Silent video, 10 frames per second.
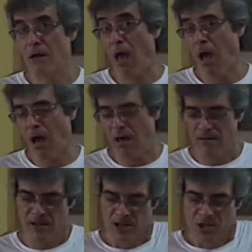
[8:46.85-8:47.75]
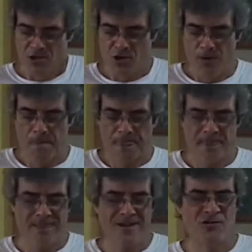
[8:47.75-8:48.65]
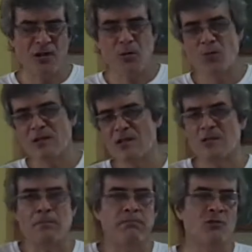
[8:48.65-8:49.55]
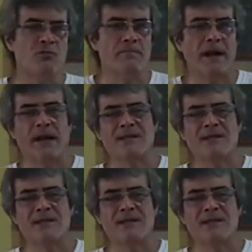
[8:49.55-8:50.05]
Uh, so they're talking with this bunch of guys.